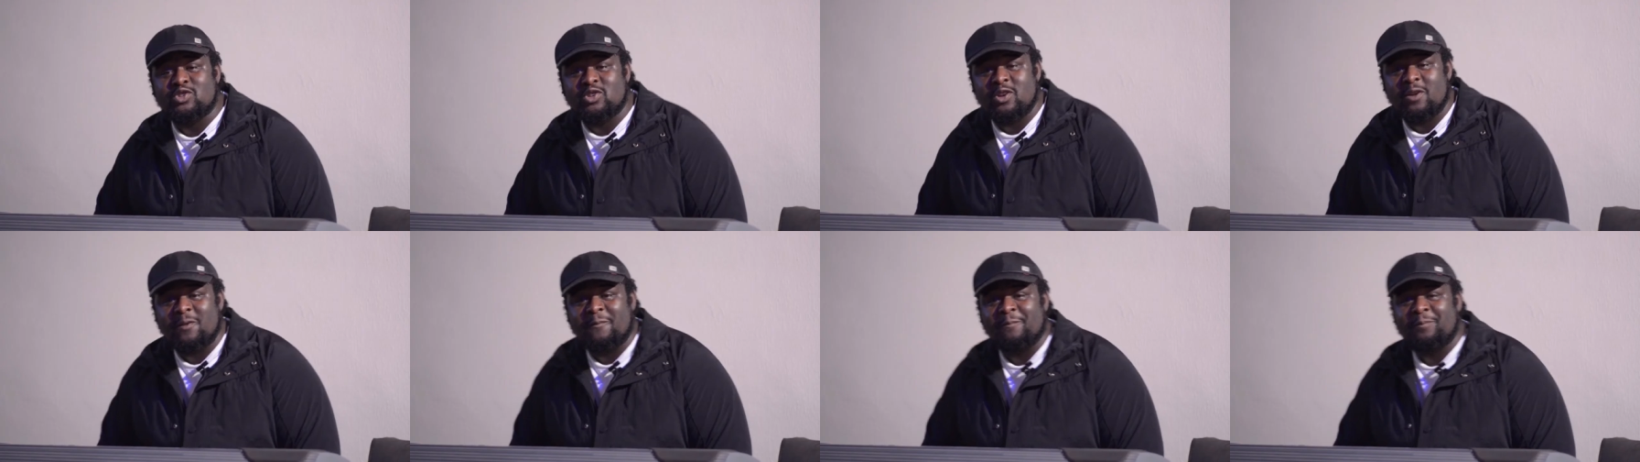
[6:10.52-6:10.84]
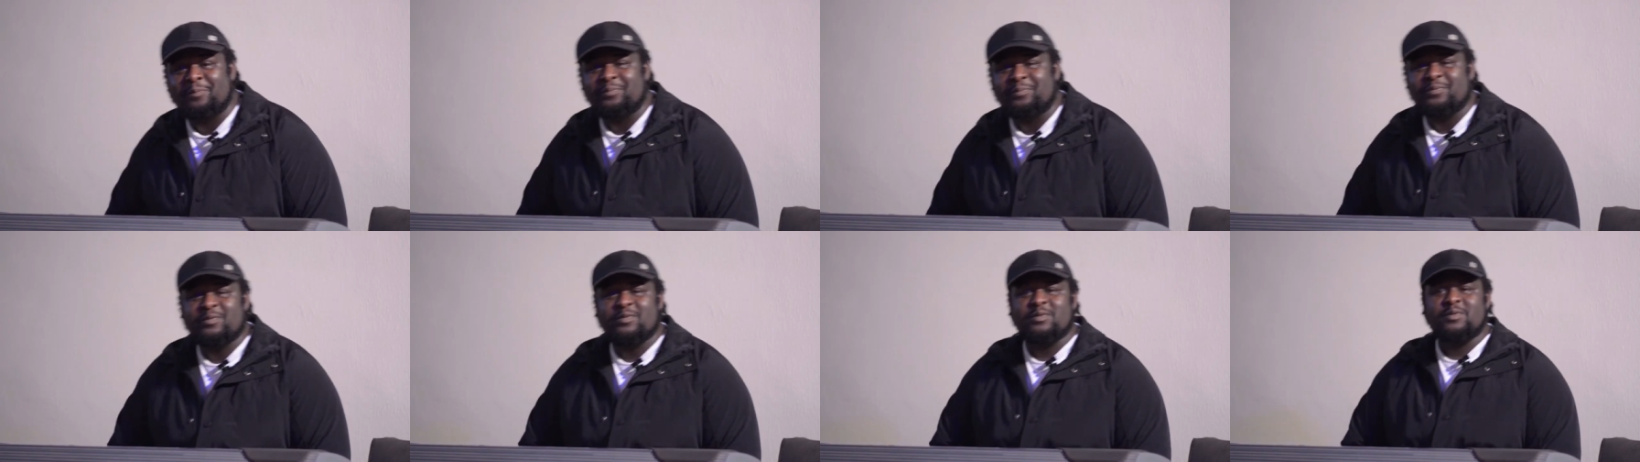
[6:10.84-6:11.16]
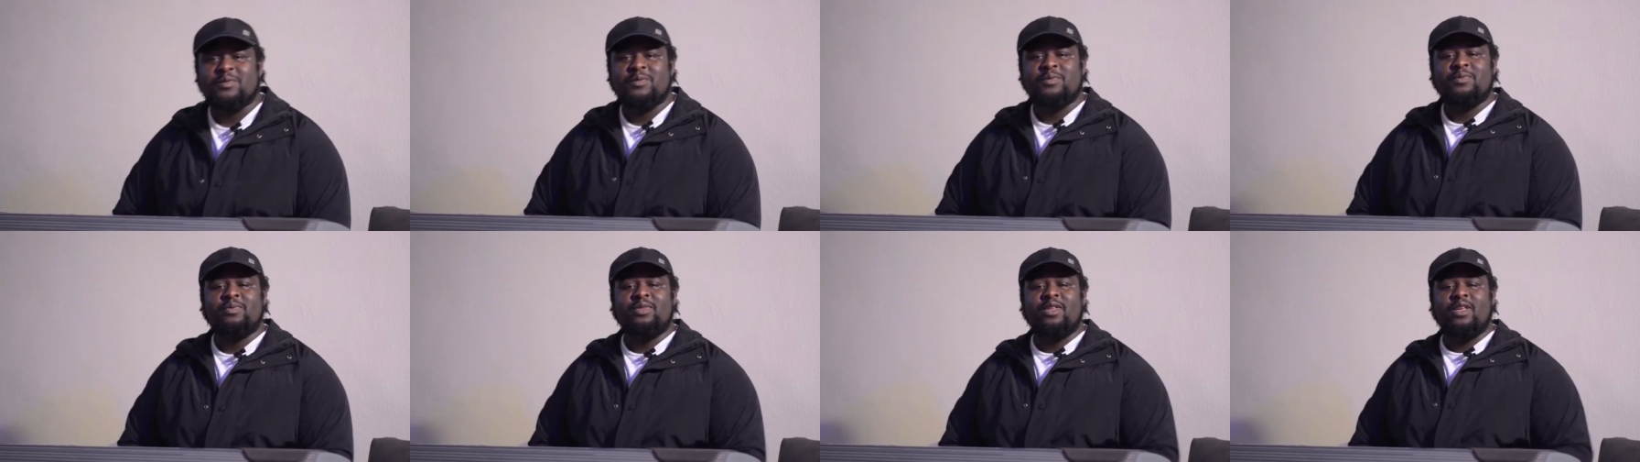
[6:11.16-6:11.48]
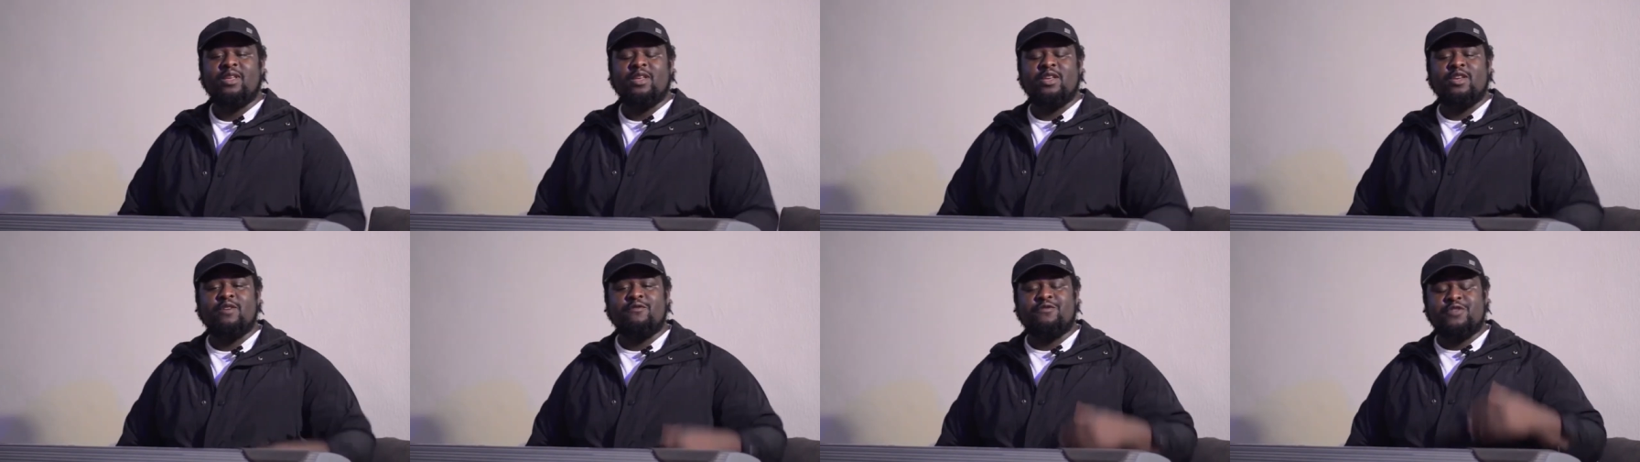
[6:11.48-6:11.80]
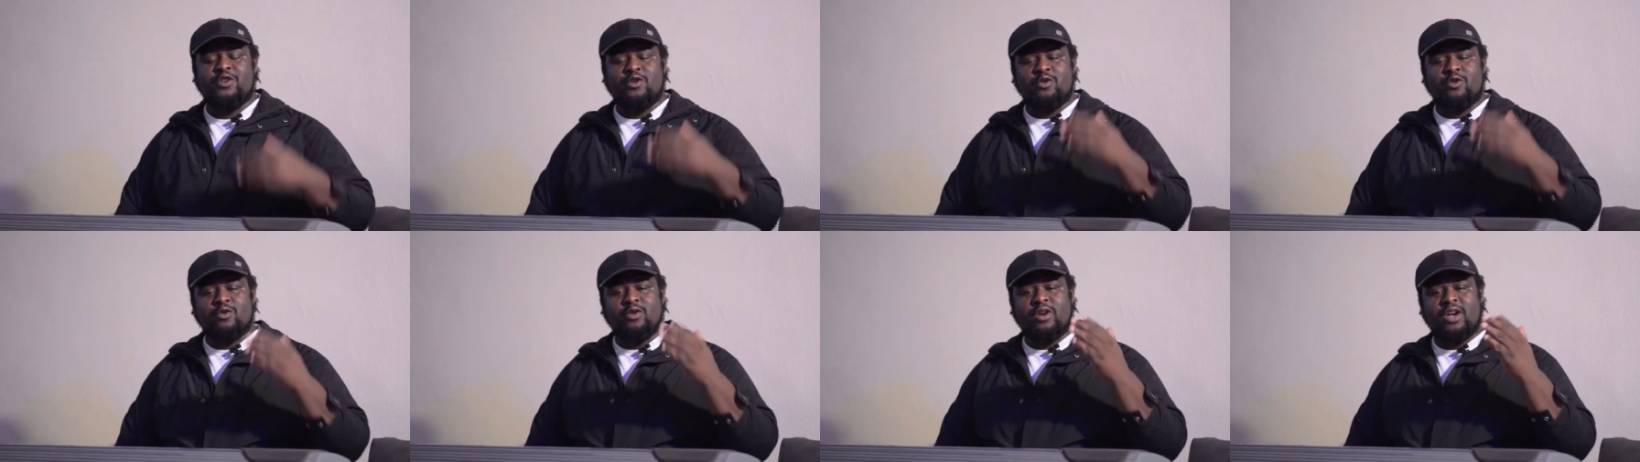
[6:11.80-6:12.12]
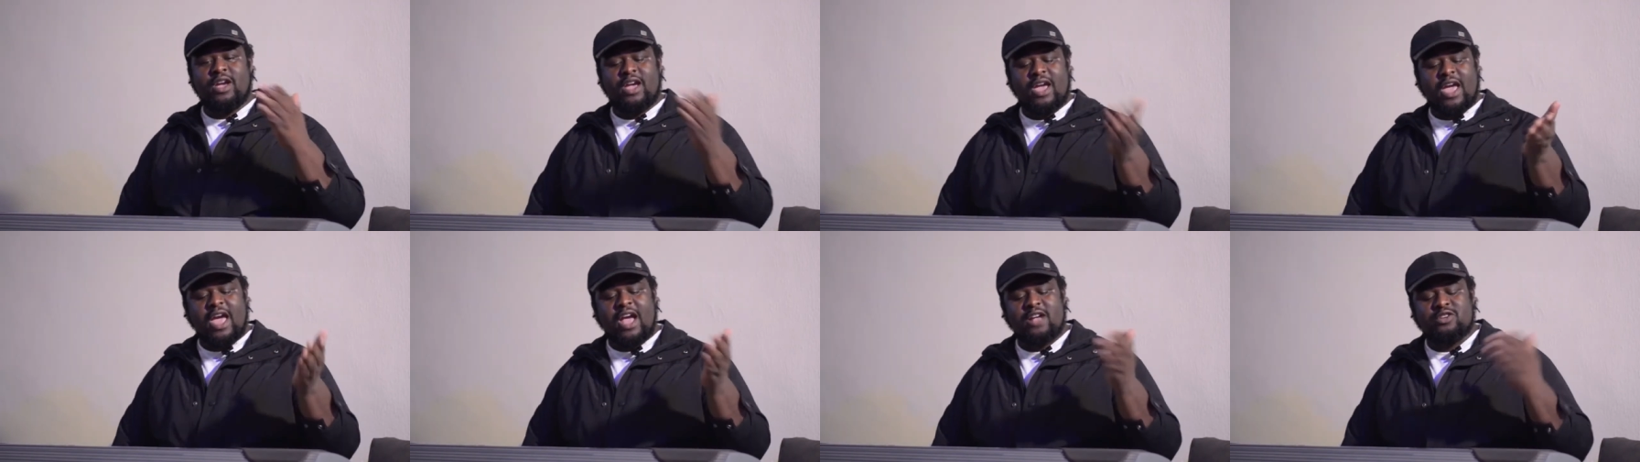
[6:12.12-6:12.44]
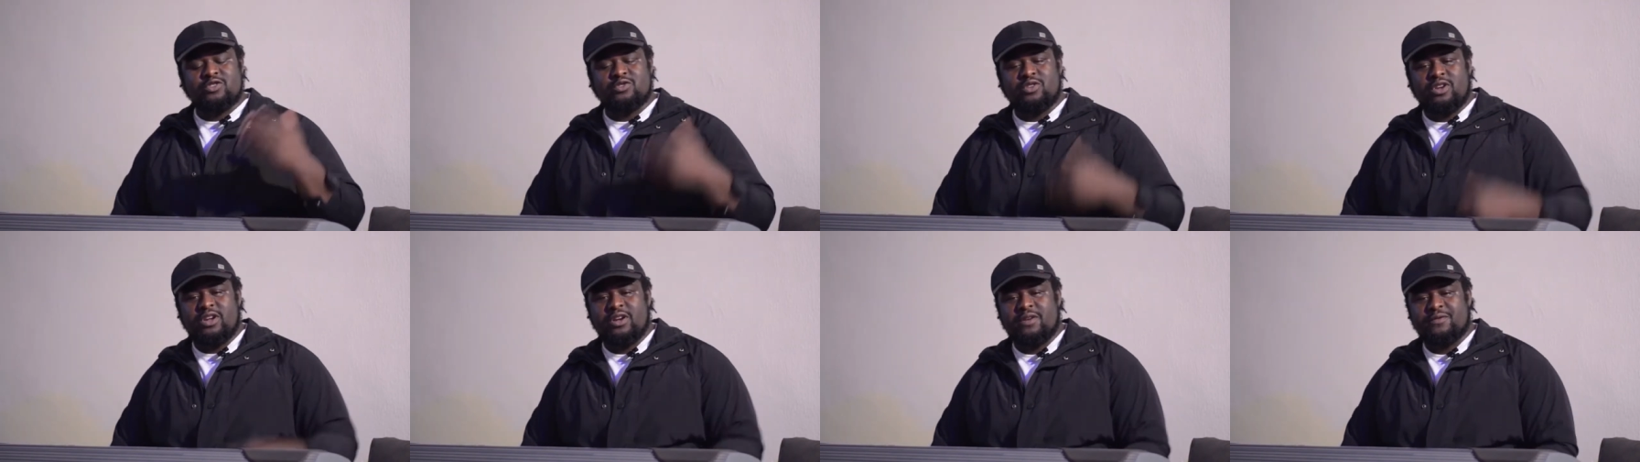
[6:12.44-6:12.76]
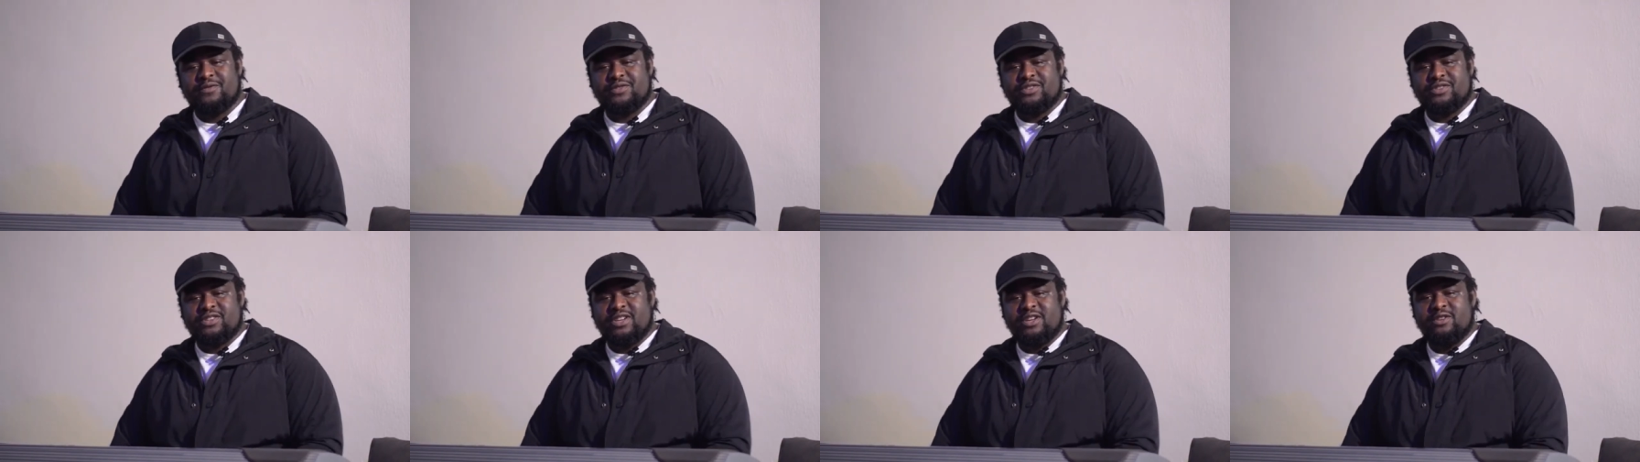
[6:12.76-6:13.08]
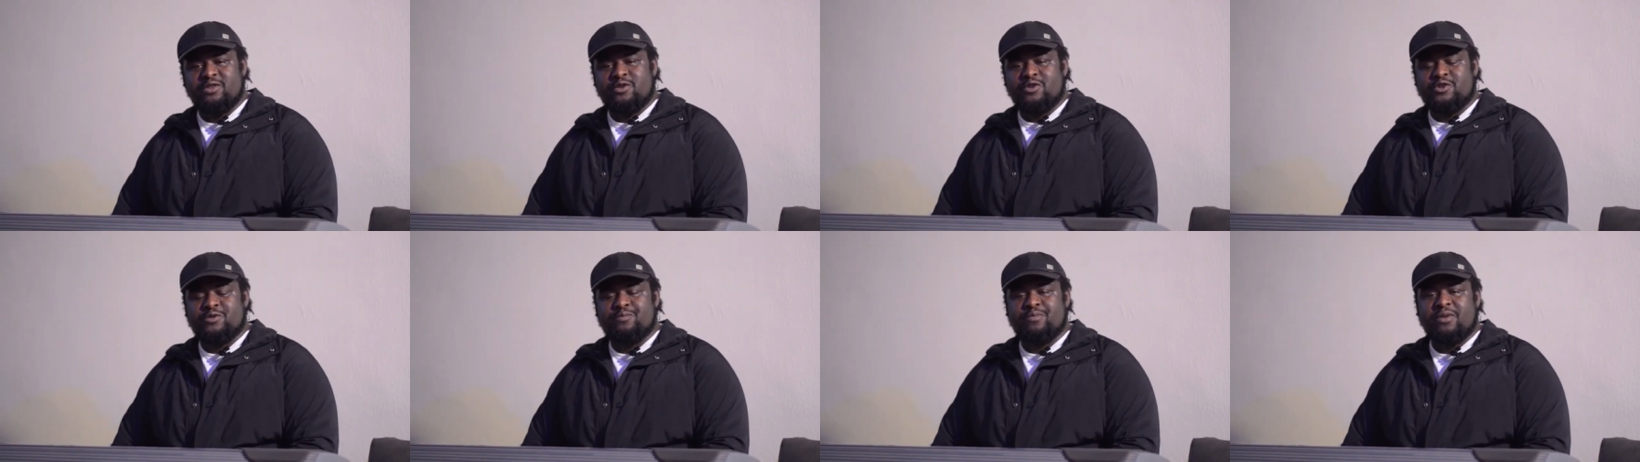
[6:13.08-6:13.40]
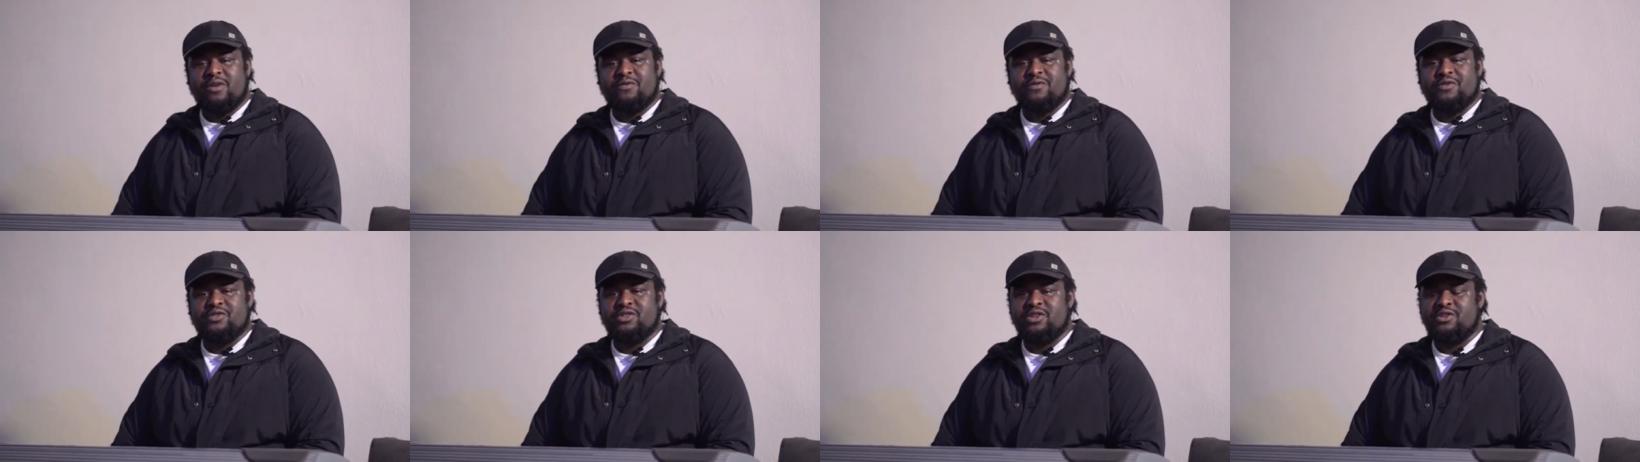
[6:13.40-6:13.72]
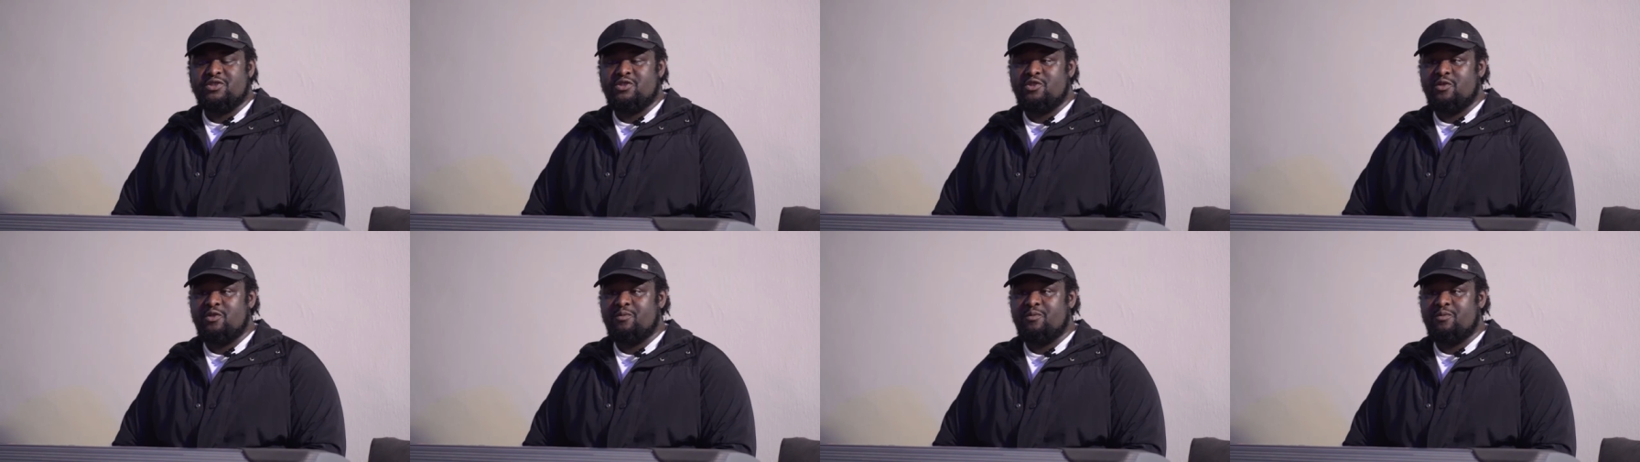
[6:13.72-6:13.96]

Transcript: So, if you actually have seen those prophecies,